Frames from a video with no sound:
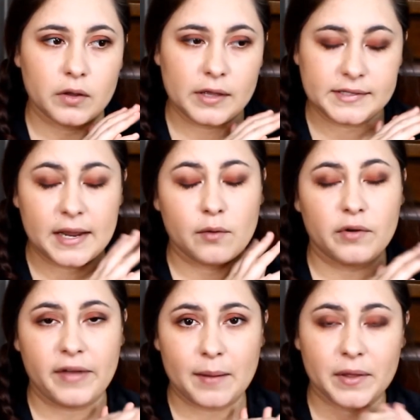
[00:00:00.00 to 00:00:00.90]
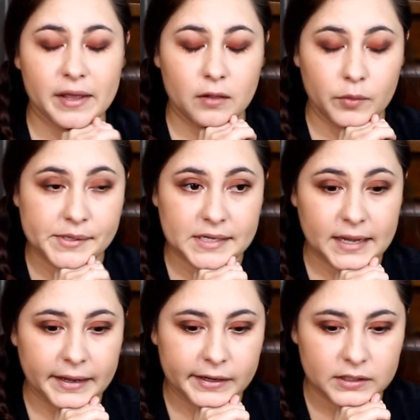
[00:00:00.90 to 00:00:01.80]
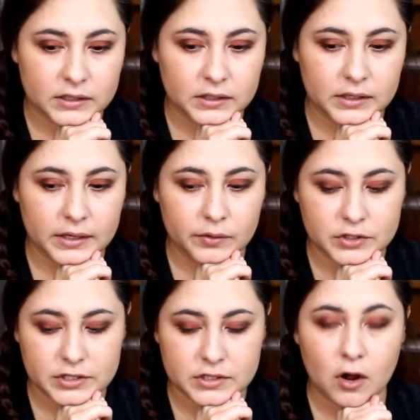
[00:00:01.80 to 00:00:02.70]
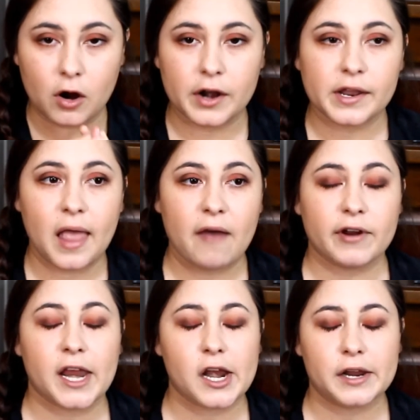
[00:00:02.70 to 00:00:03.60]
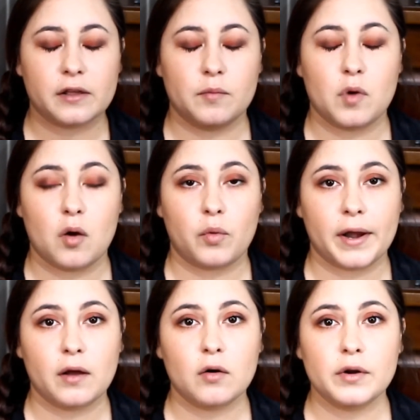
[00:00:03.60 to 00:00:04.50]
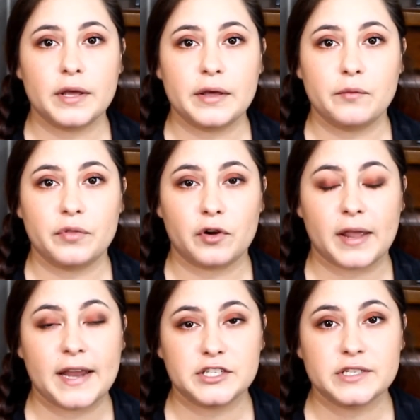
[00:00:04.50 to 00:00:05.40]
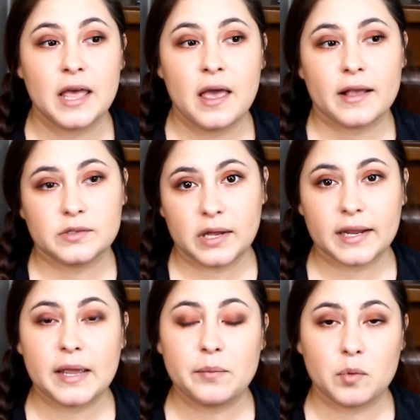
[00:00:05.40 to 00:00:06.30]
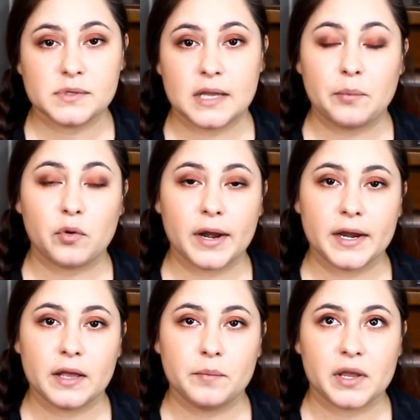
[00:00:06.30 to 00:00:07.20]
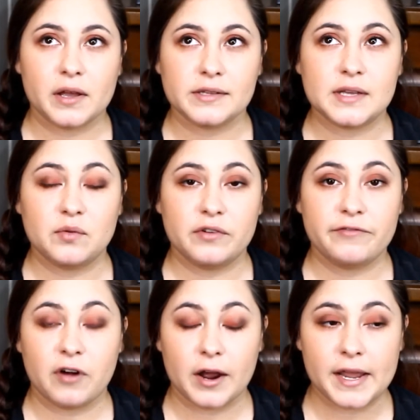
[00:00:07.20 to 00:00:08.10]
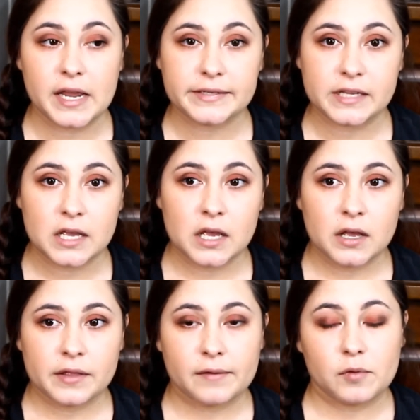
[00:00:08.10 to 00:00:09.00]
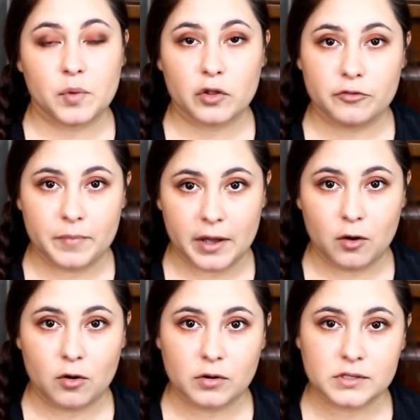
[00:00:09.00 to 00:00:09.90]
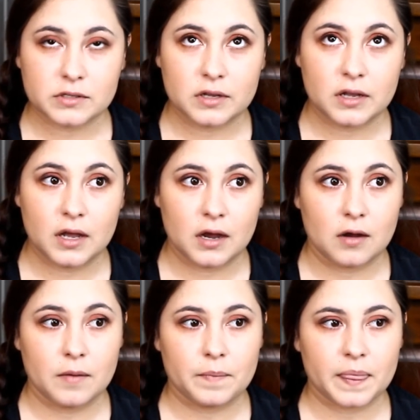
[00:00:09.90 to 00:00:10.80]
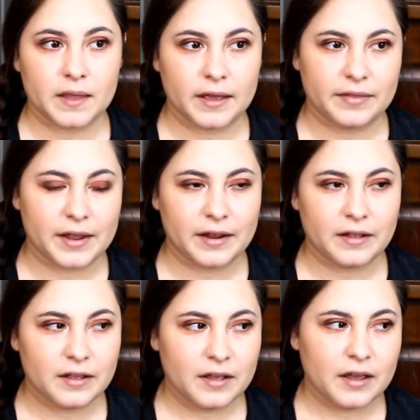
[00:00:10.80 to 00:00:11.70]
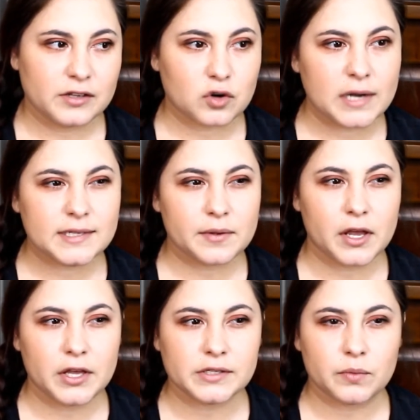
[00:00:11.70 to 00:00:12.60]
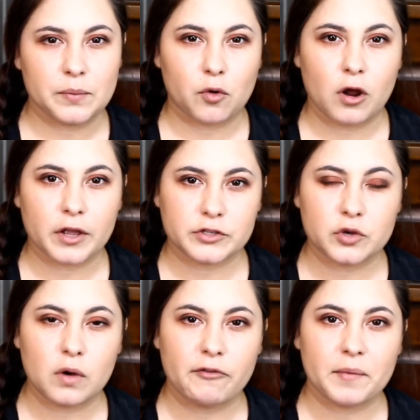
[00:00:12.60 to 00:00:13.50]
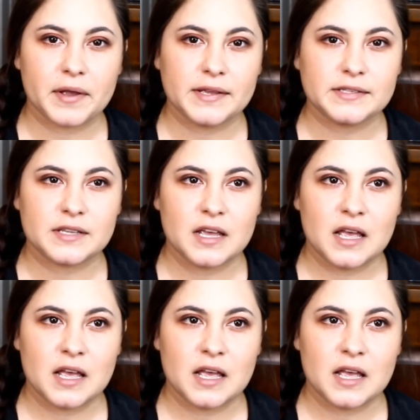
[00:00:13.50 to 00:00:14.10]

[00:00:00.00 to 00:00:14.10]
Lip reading: insane with family in Louisiana. It was just hard having to carry them around with their cages, because we had to keep them separated because they would fight. They were both males, and they, it's crazy because we brought two of them because